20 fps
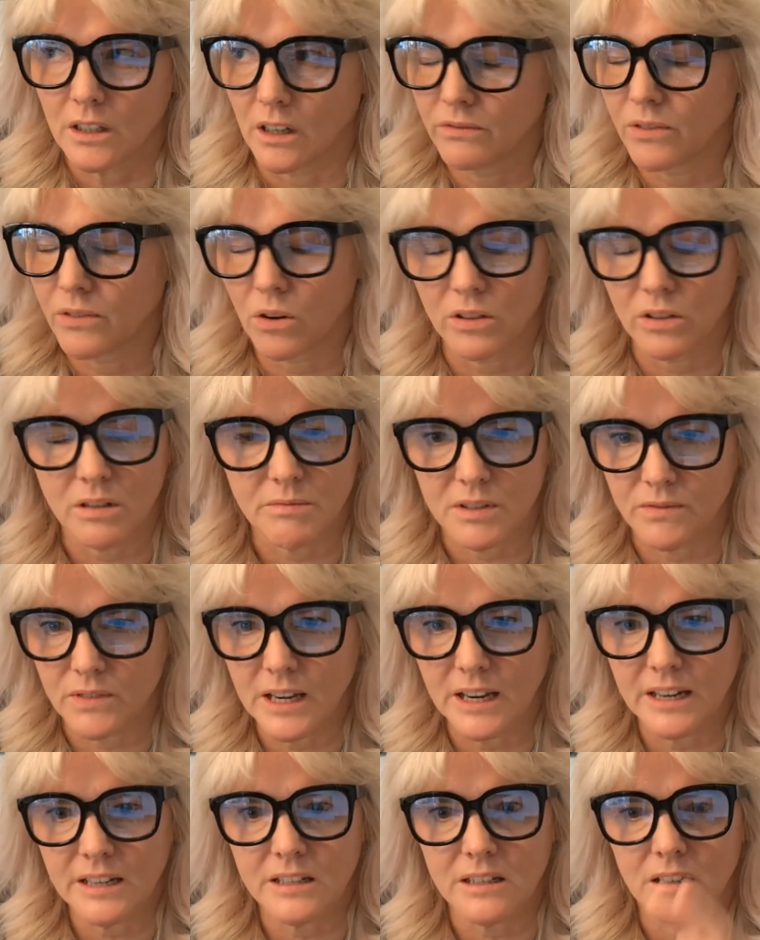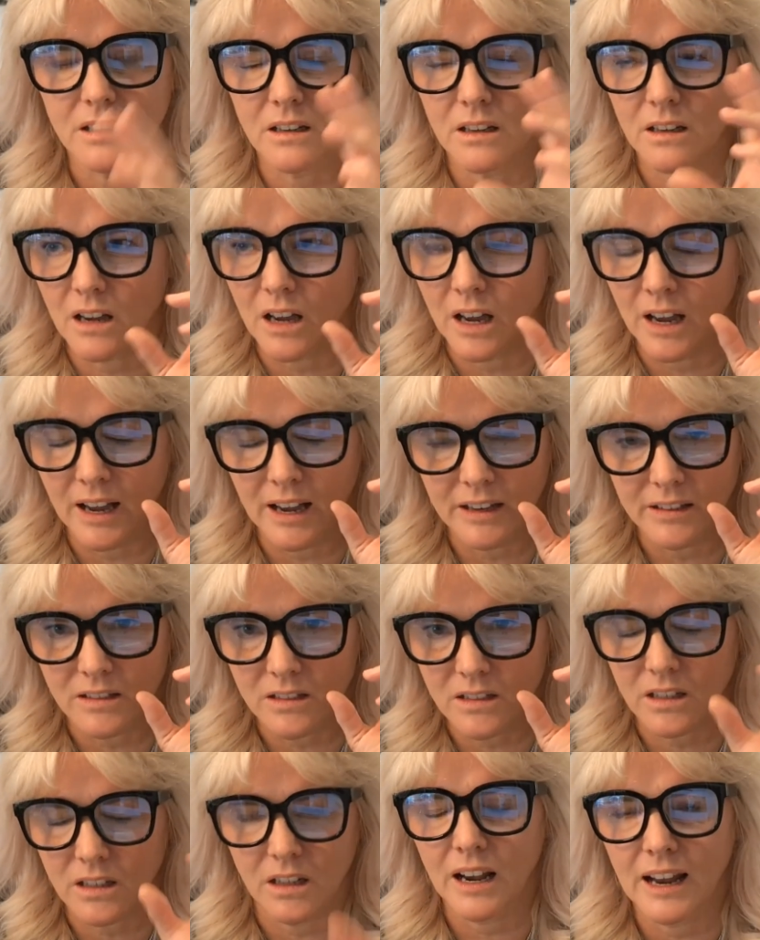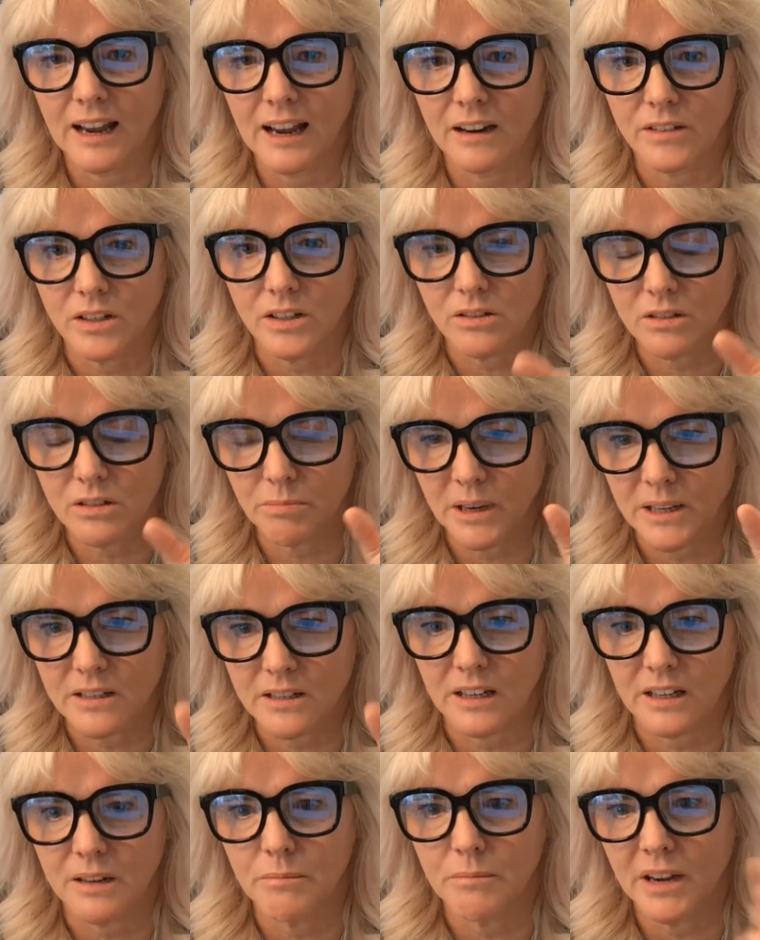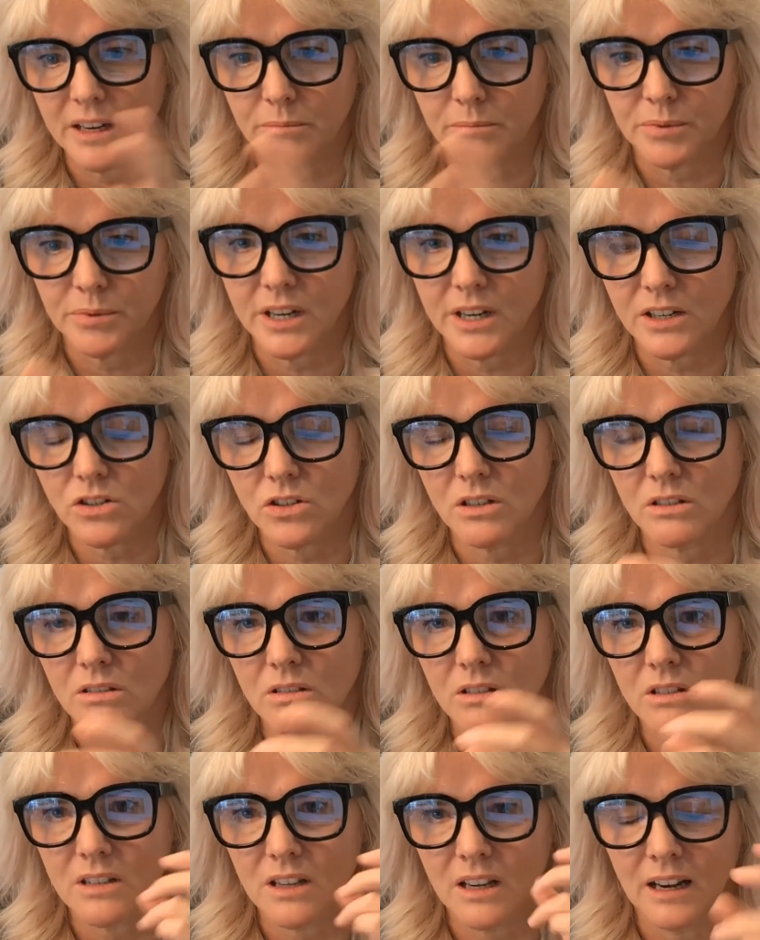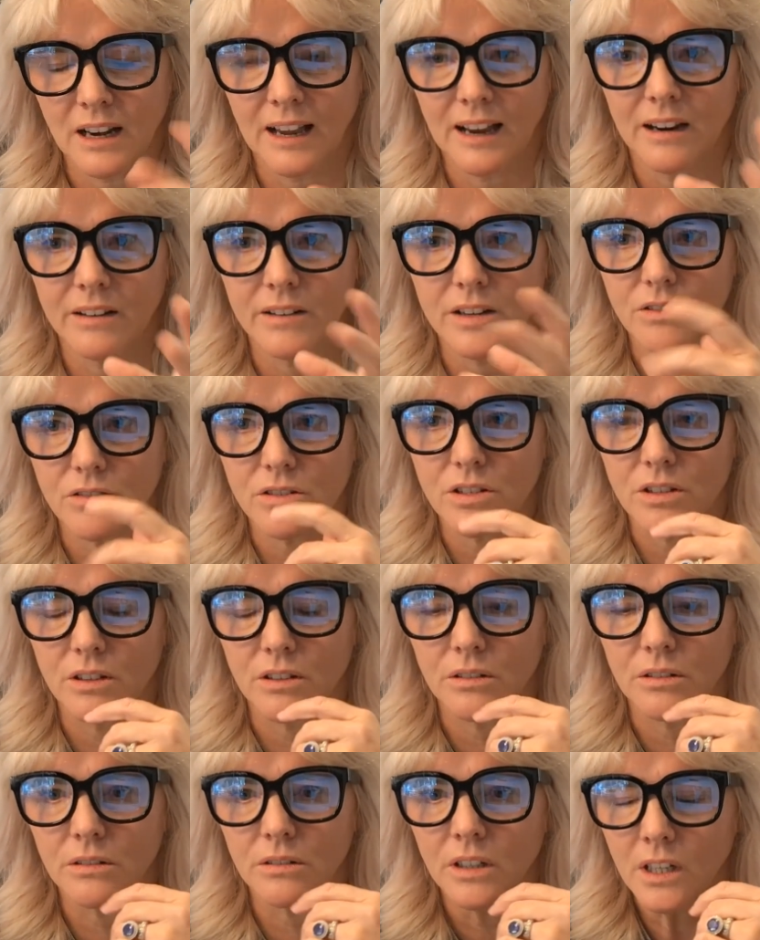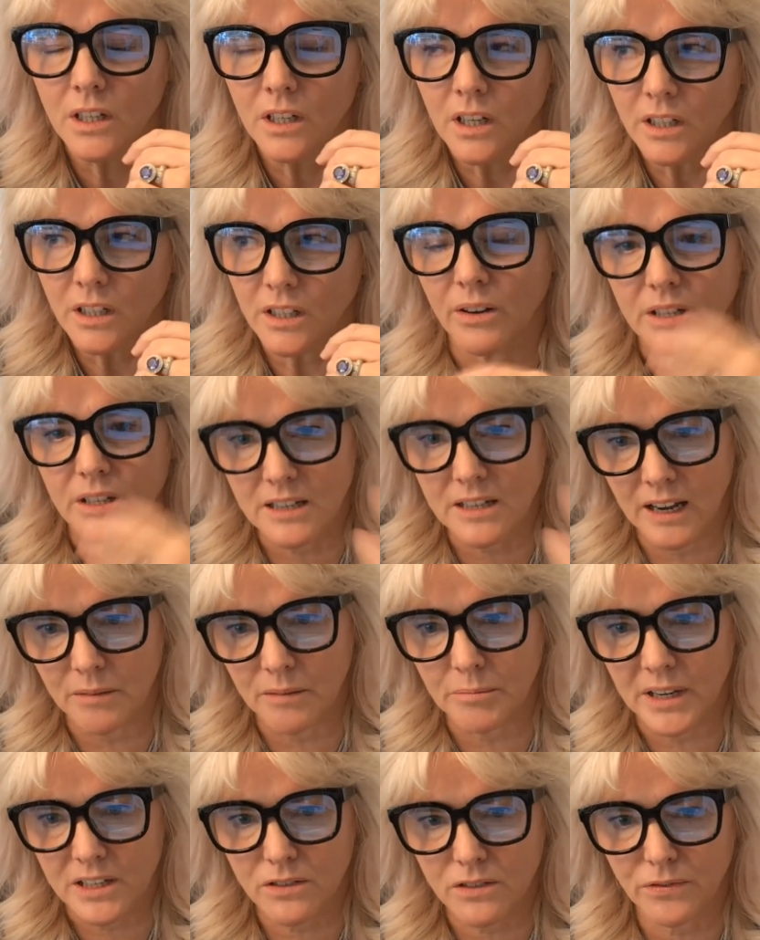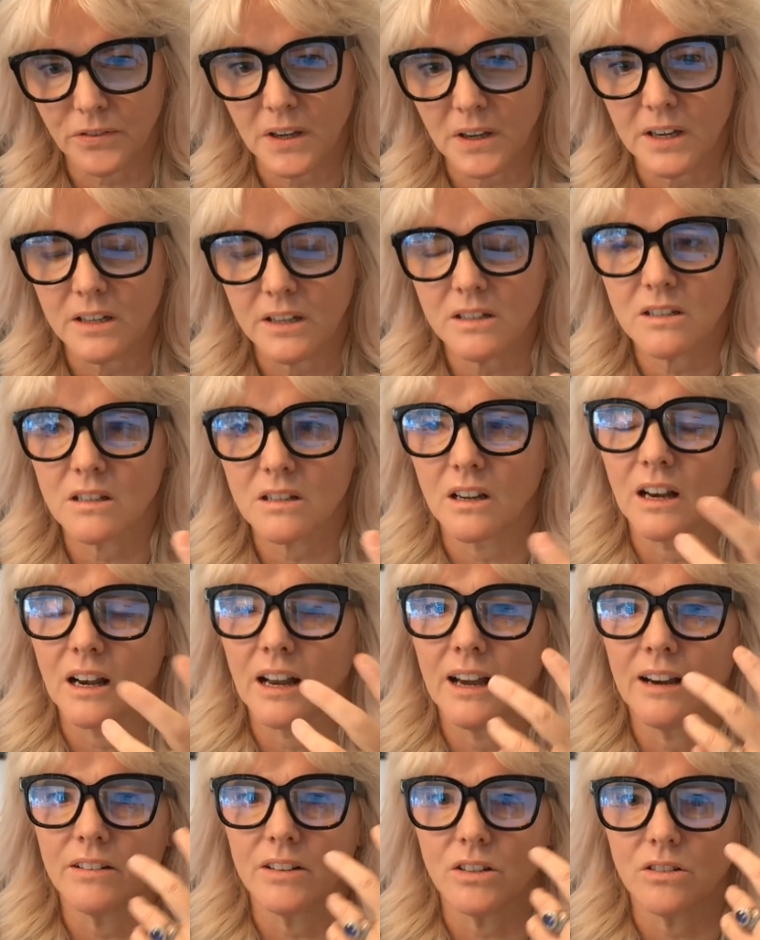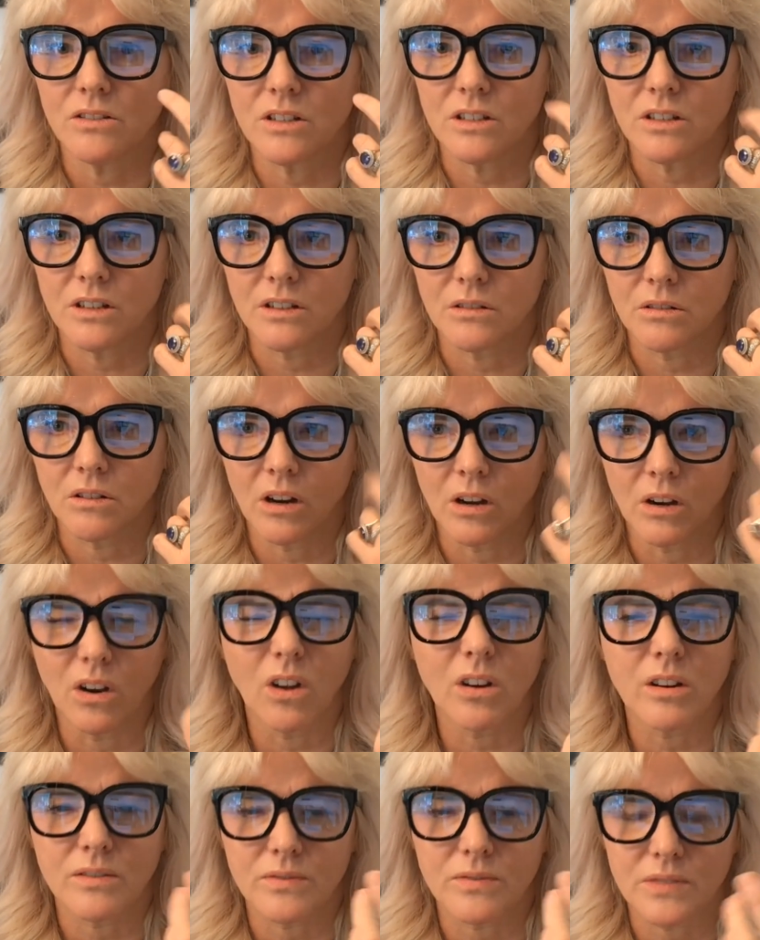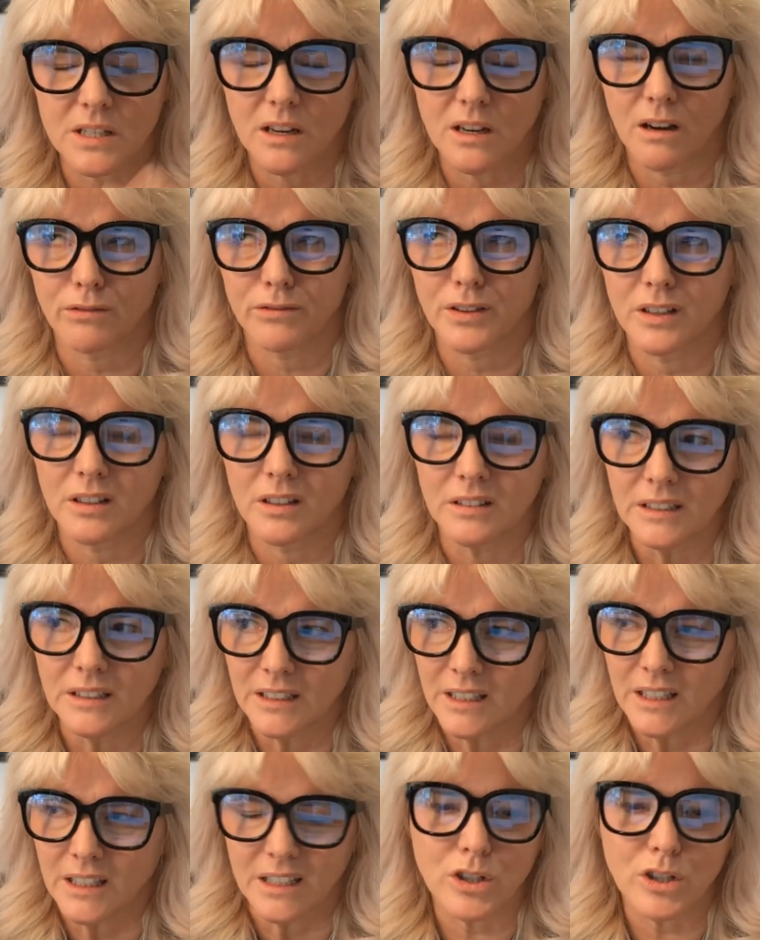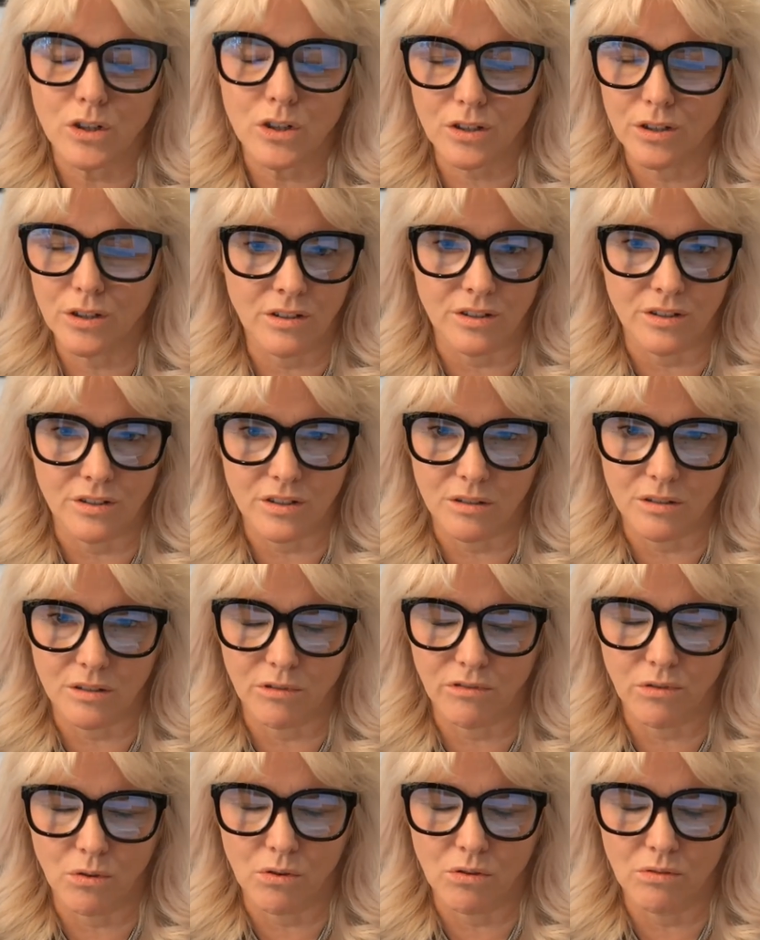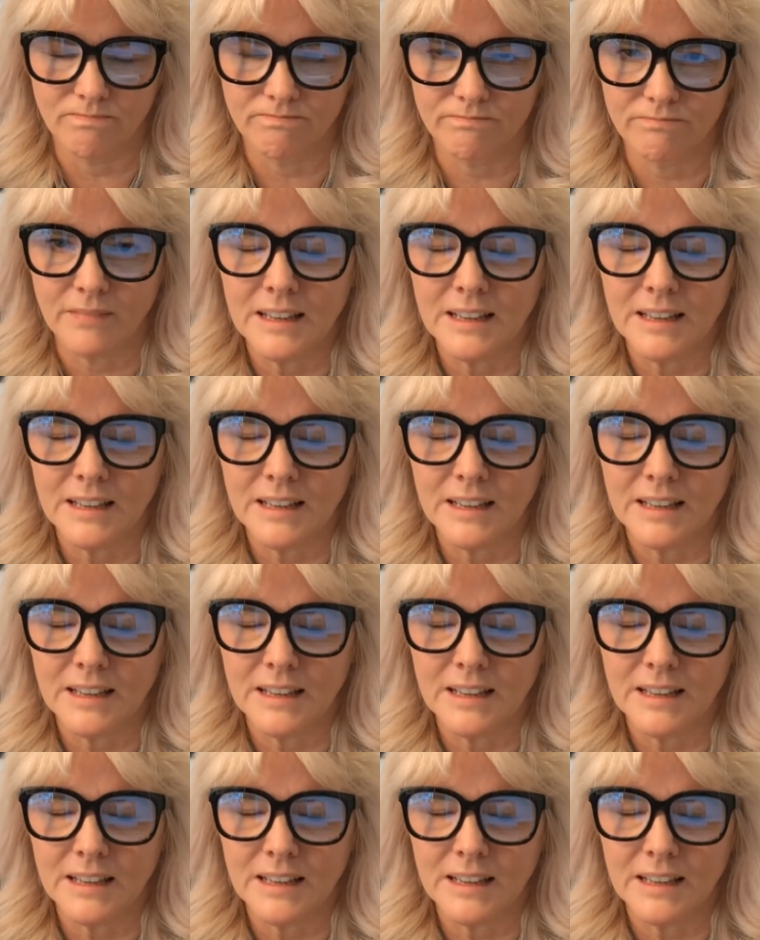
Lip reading: volumes of data and allow you to basically make predictions, allow you to understand best fit, allow you to do a lot of stuff that we just couldn't do before.